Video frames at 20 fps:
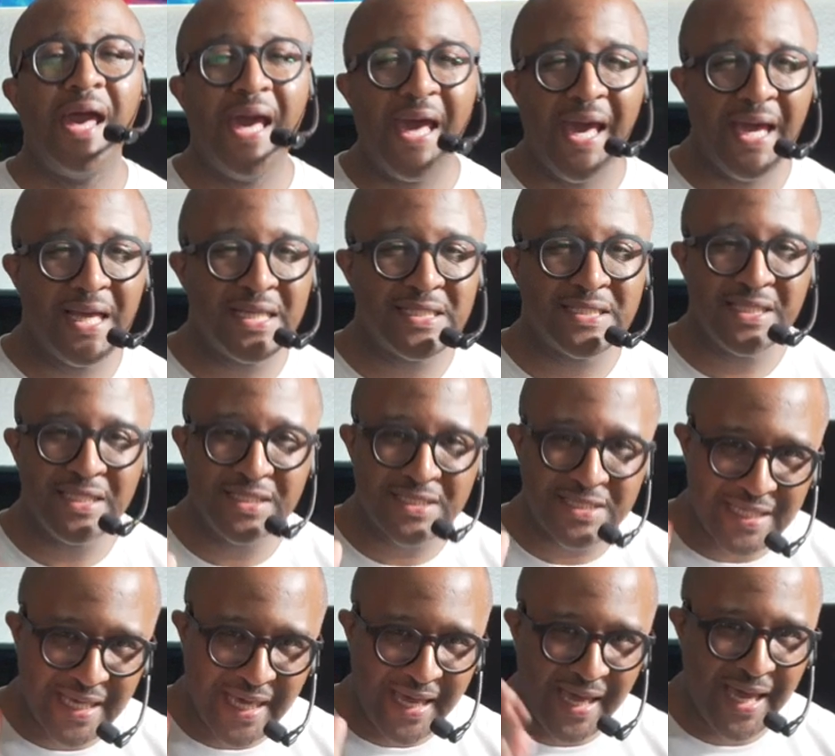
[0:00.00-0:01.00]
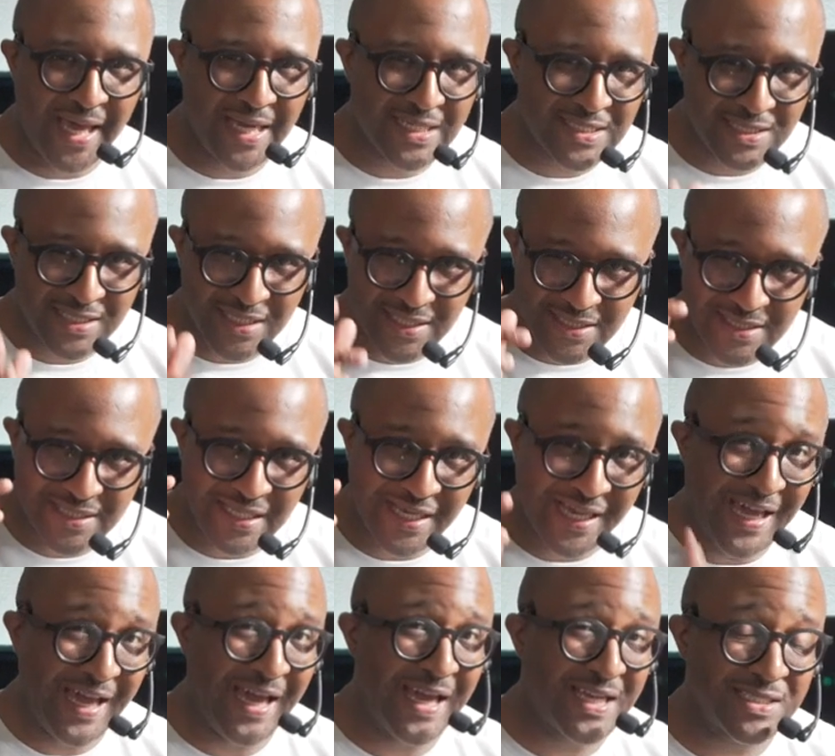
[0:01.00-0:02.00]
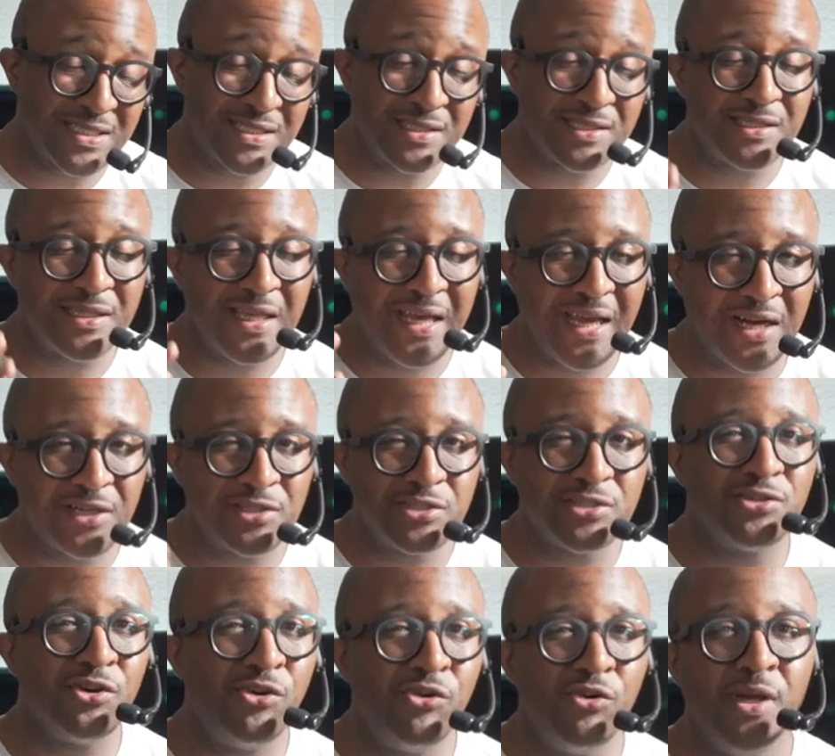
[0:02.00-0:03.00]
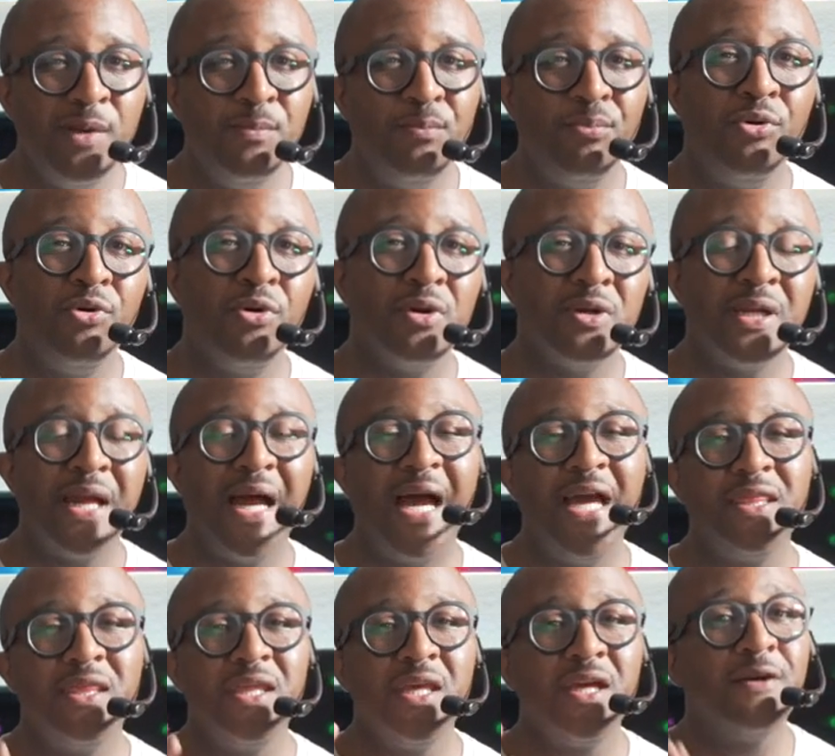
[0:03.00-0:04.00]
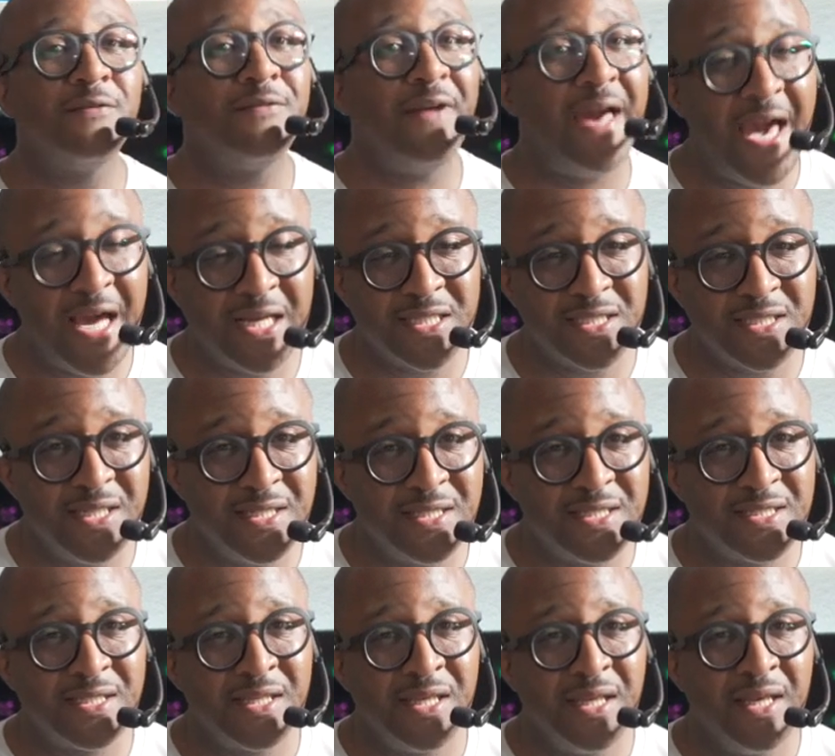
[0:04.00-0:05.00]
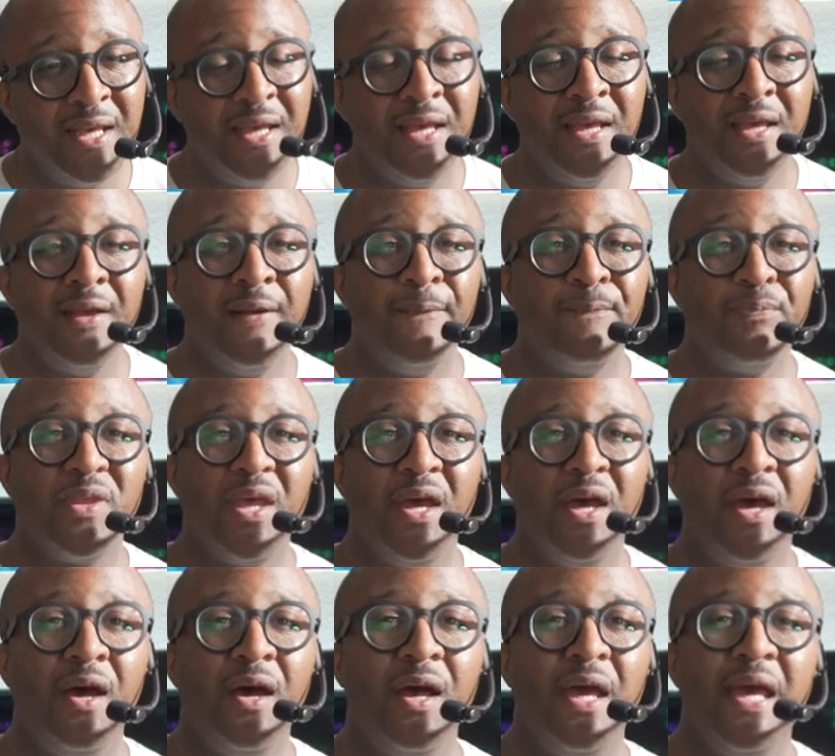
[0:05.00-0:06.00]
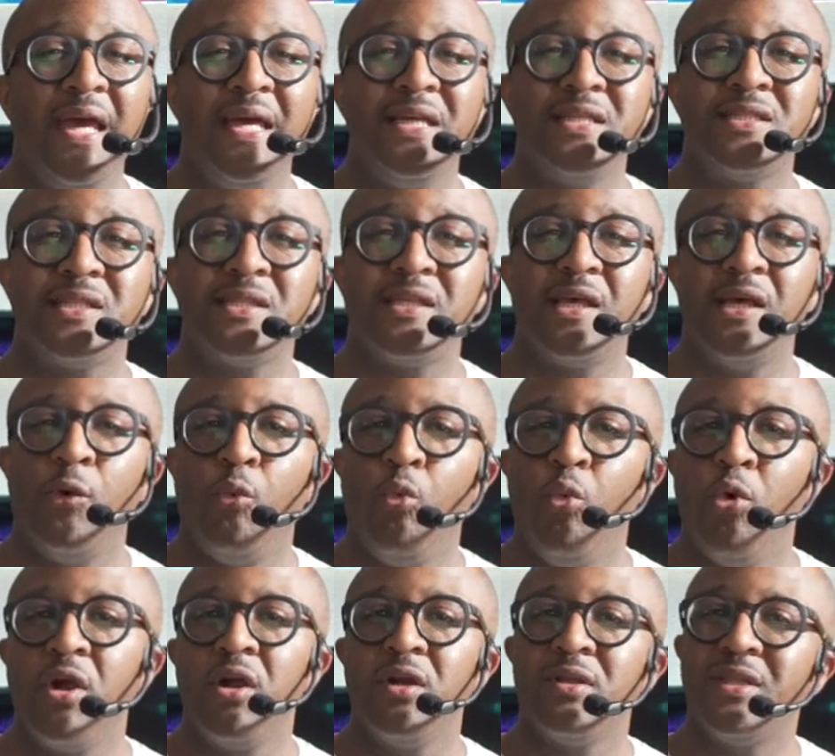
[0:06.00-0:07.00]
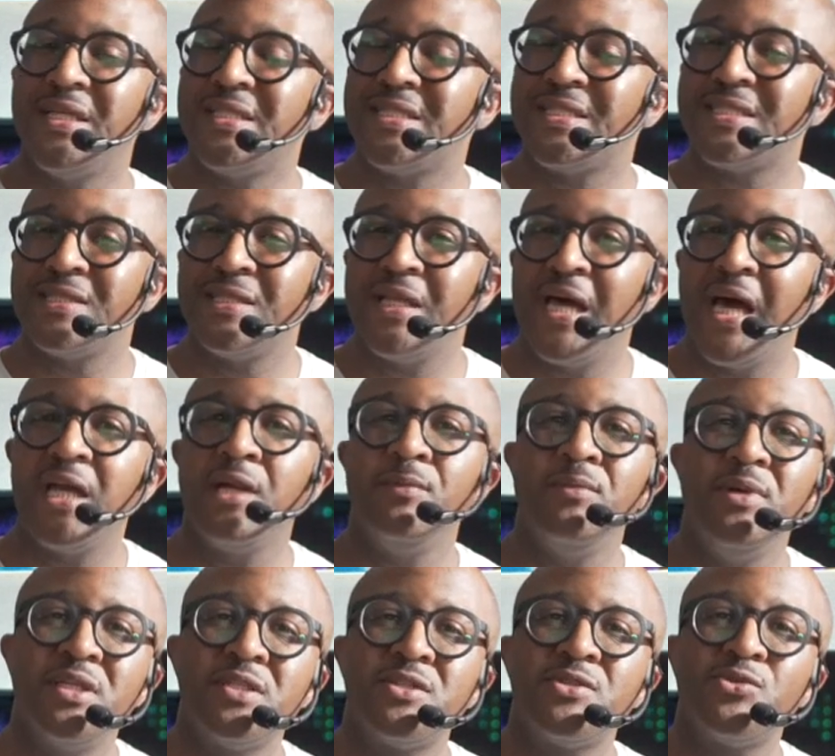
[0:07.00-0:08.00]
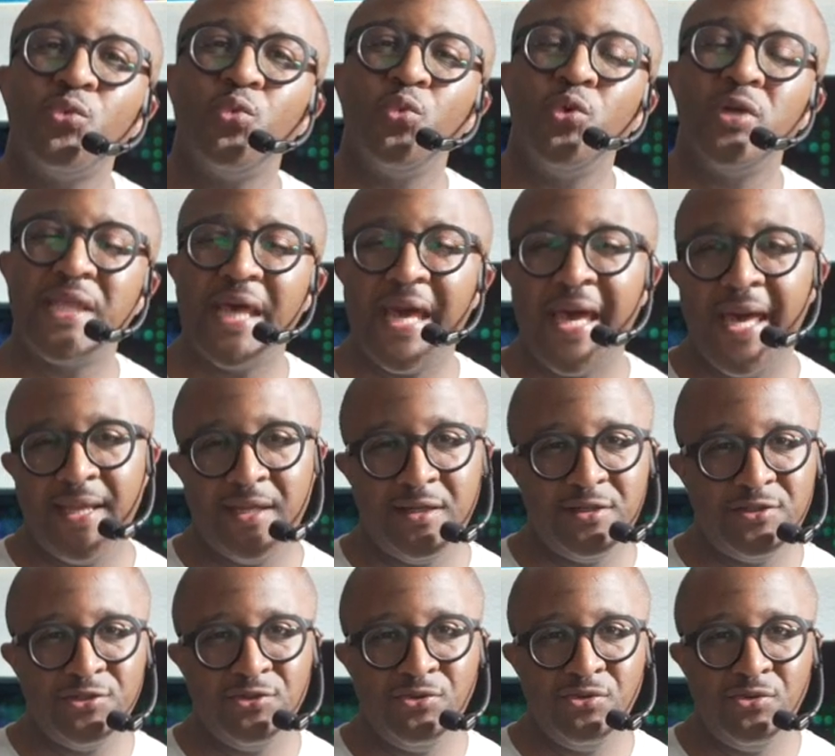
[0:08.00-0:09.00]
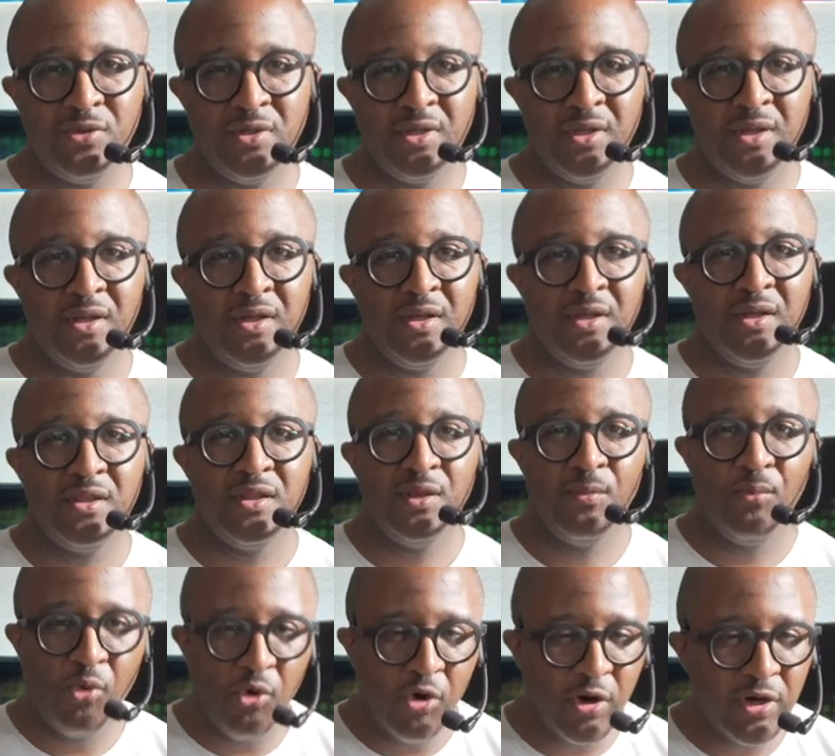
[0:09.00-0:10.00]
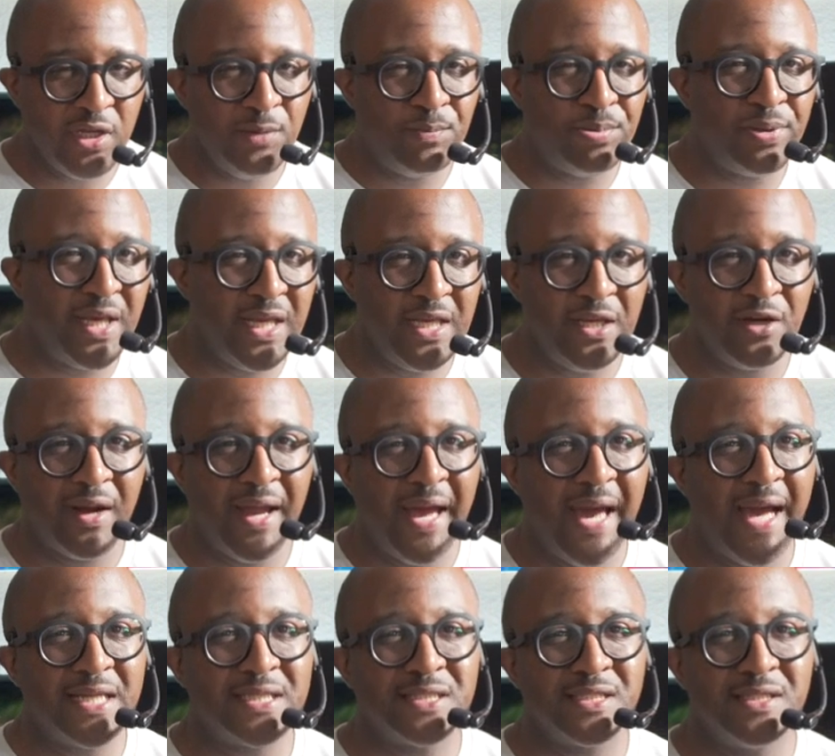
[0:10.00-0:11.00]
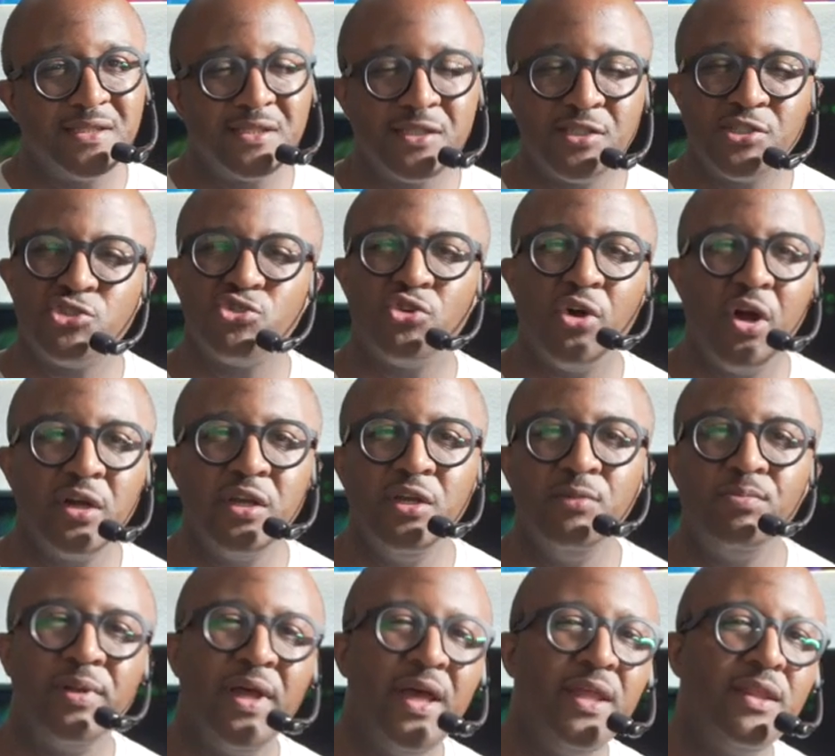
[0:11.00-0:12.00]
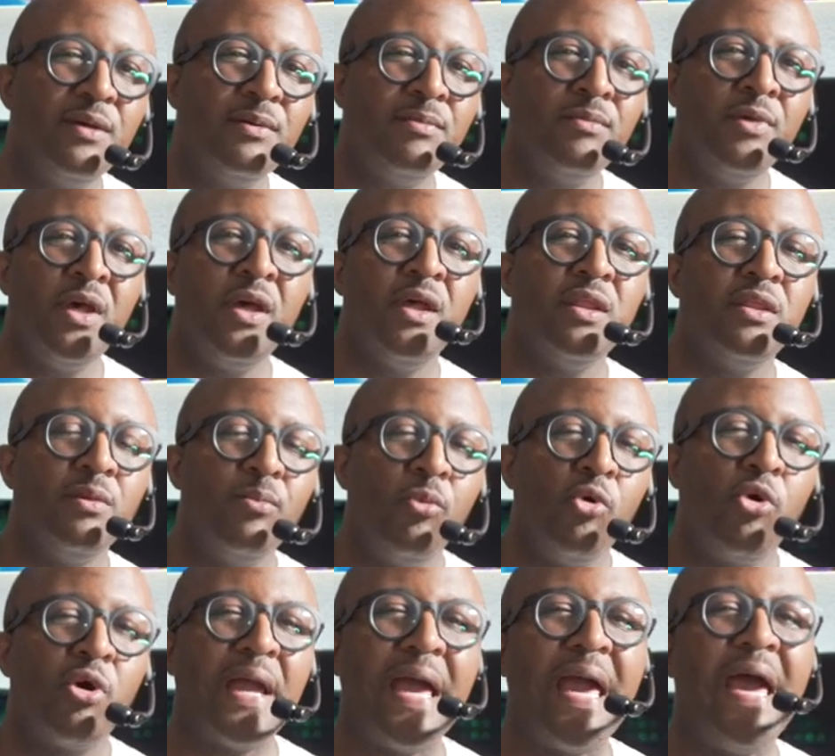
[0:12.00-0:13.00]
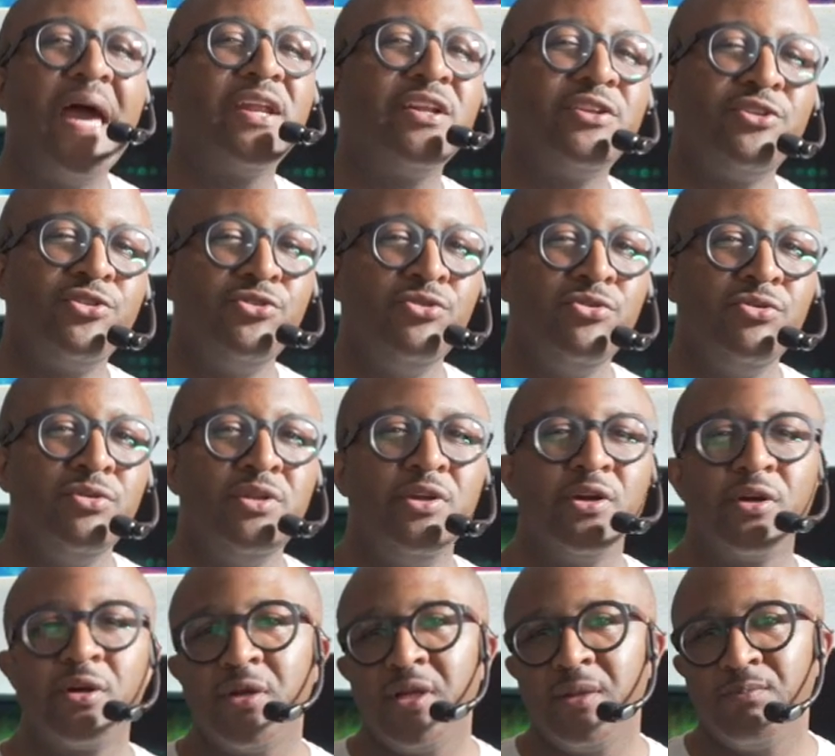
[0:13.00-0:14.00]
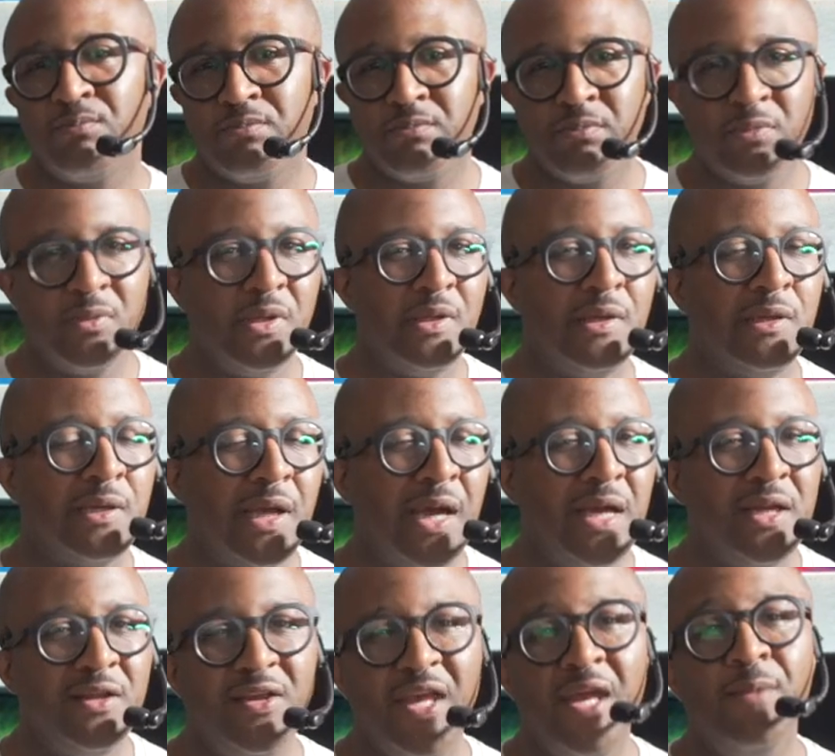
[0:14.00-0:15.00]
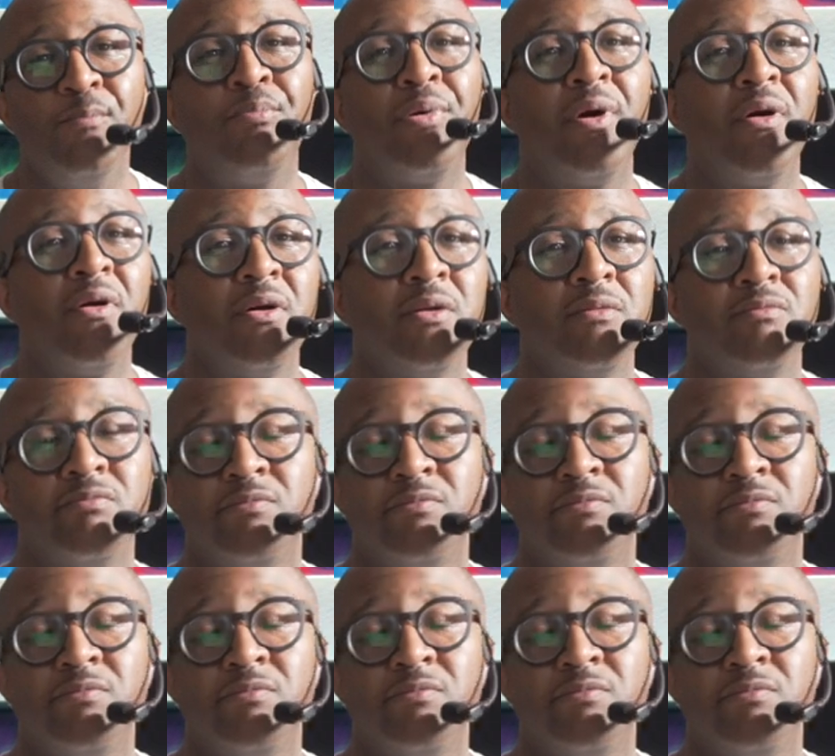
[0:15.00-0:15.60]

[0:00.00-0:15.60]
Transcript: Accents, accents, accents. They are so important. I think of accents uh, as a word that's synonymous with attitude. The more you play your accents, the stronger you play them, the more attitude you're going to kind of impart